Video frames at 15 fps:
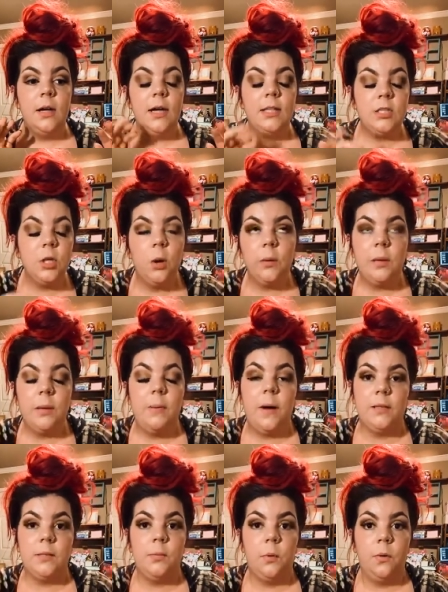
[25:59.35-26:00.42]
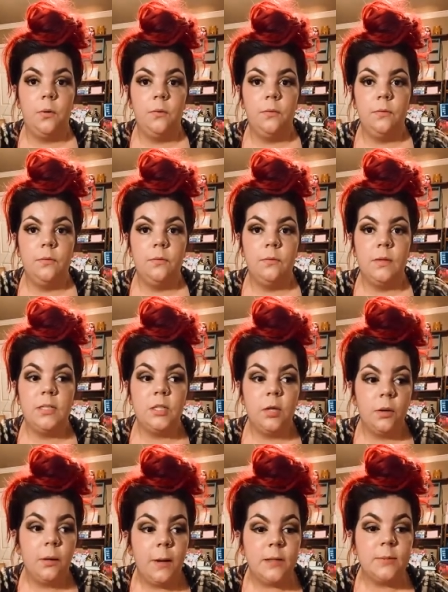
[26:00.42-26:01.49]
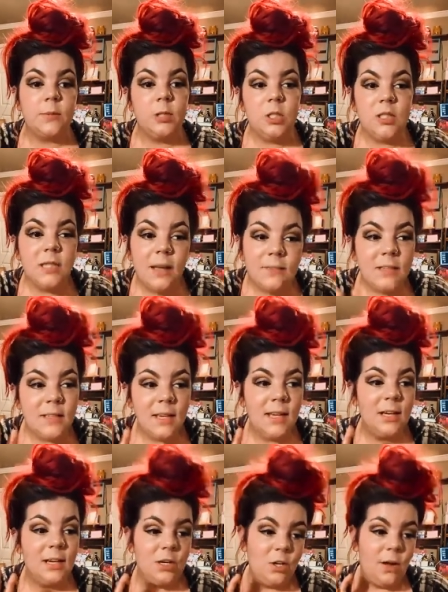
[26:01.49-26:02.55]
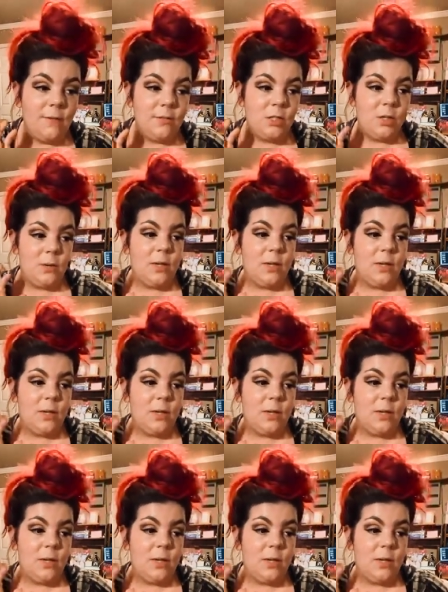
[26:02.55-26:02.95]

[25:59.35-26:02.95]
It's totally possible. It's totally possible. You just have to dig in and you have to do